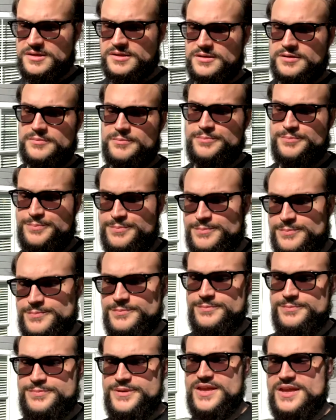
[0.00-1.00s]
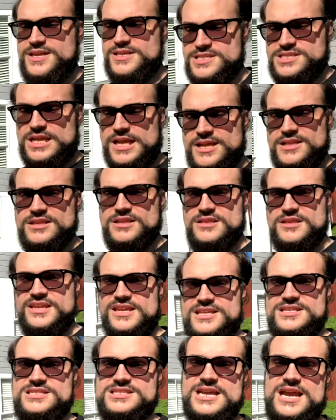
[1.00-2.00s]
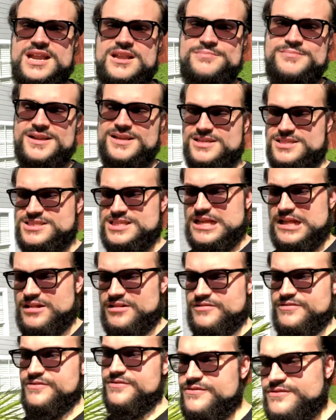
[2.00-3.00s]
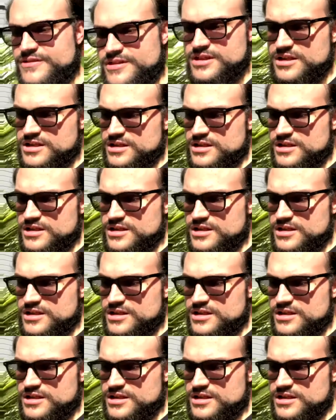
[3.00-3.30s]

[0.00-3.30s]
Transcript: uh, being silently inside of myself.